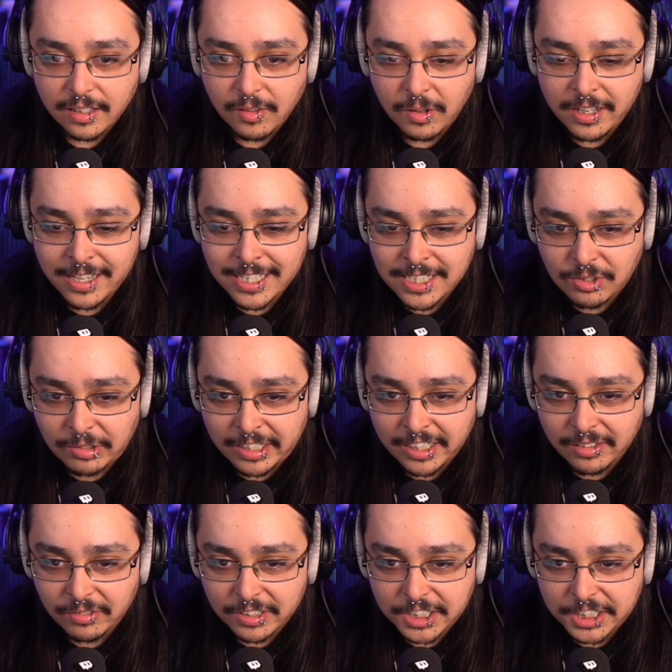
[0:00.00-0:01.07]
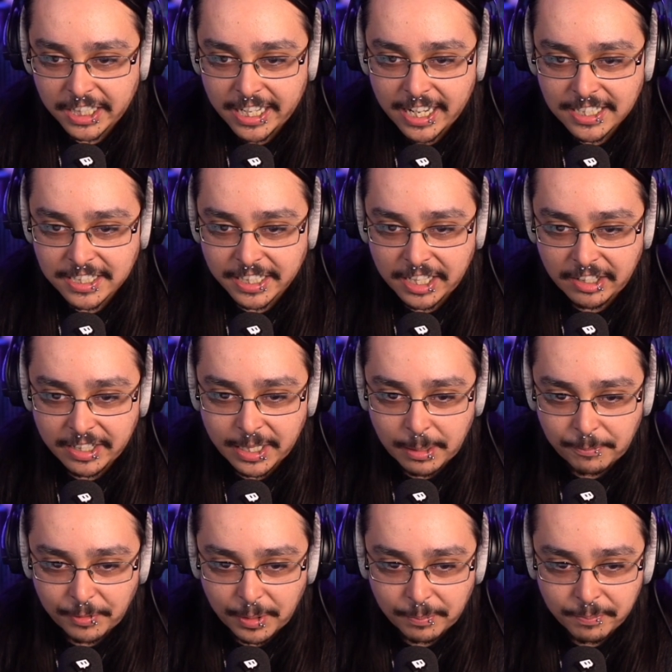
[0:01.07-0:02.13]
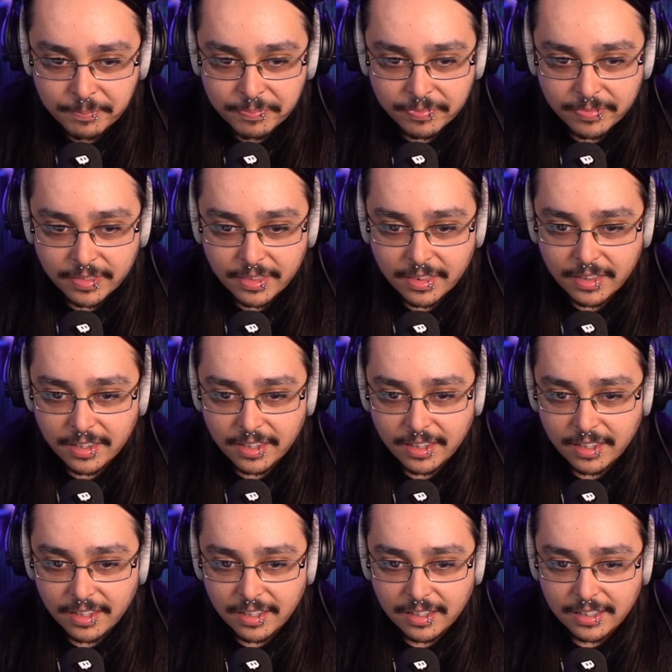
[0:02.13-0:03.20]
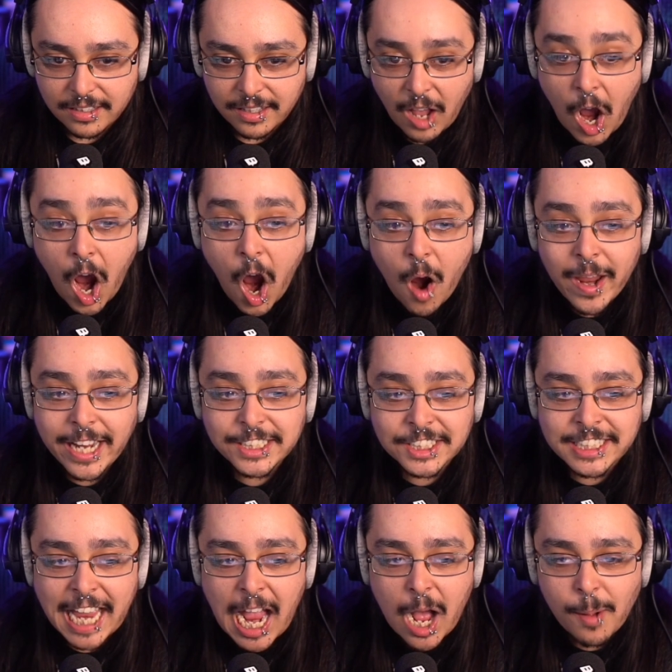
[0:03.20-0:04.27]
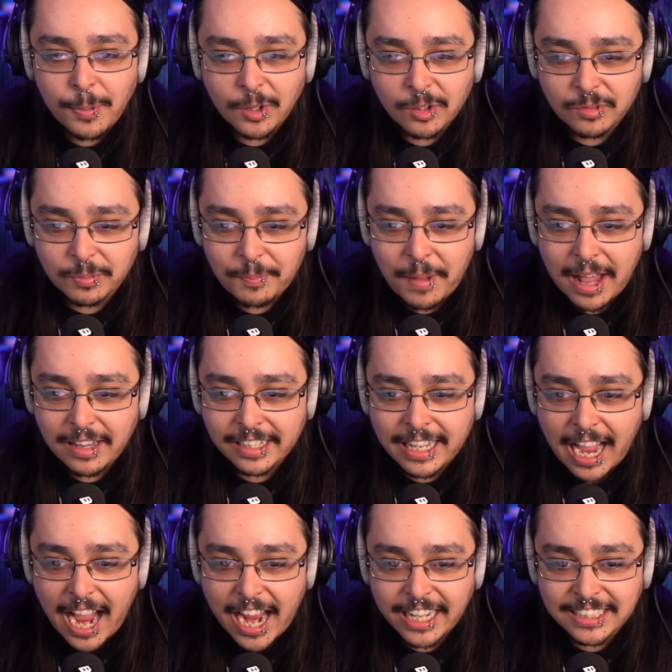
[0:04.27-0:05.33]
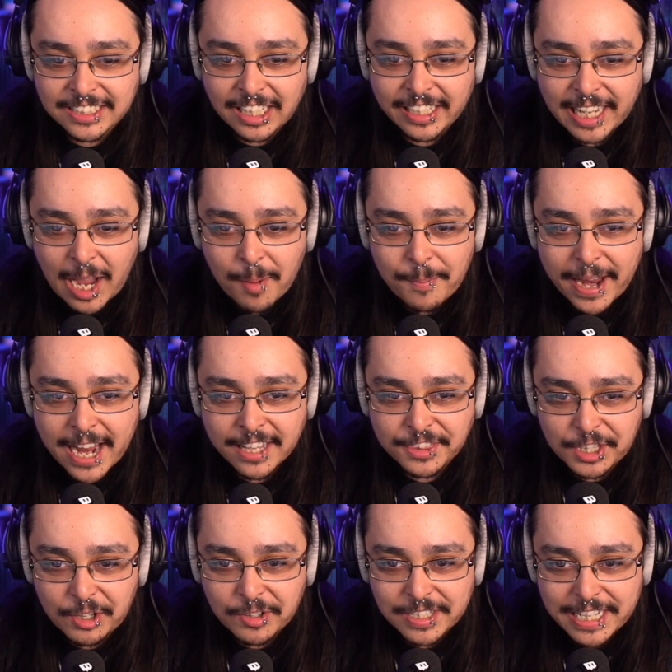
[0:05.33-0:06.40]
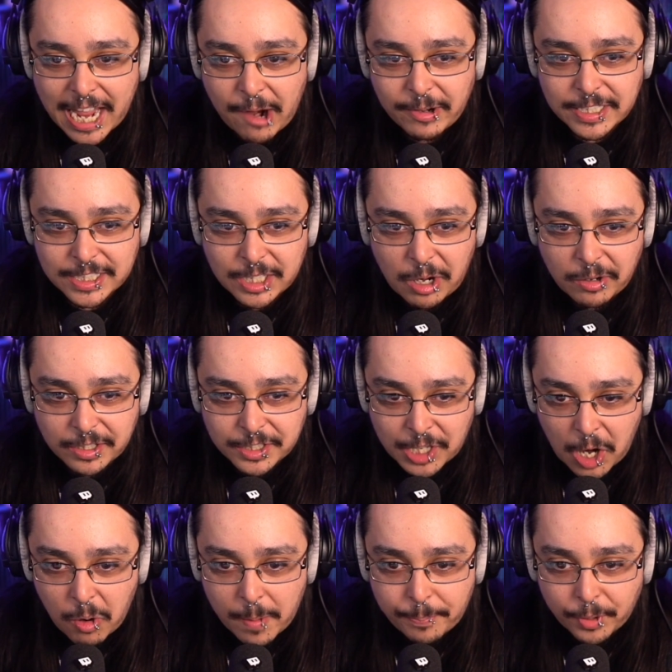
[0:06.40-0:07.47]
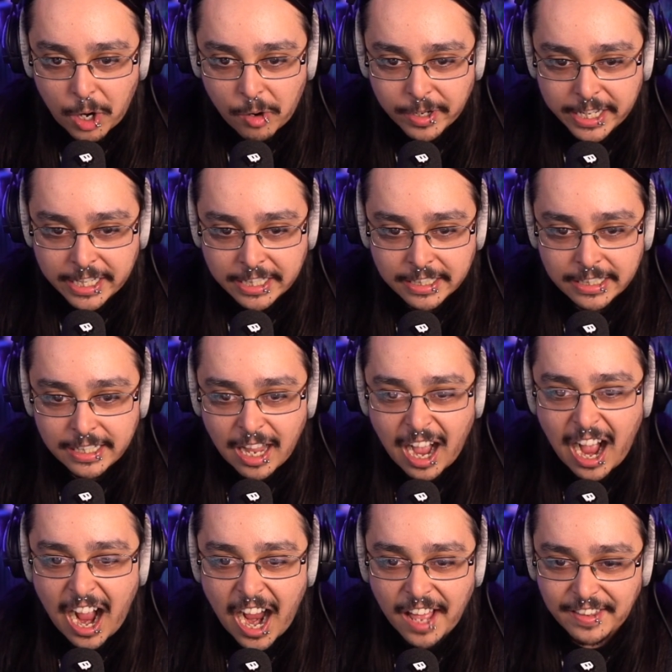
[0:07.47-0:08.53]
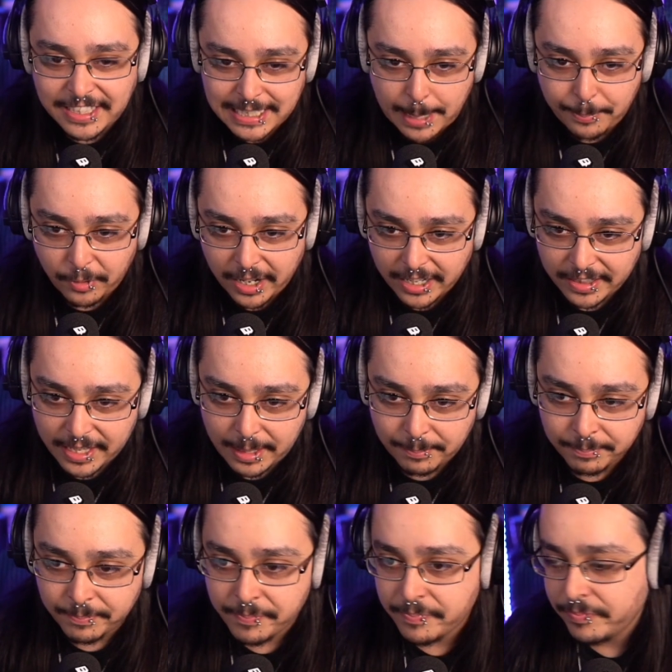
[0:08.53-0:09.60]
Where did this shitty-ass security come from? Oh, he just elbowed Malachi, took out Matthews, and now he's toe-to-toe with Brody. Ah, they separated them.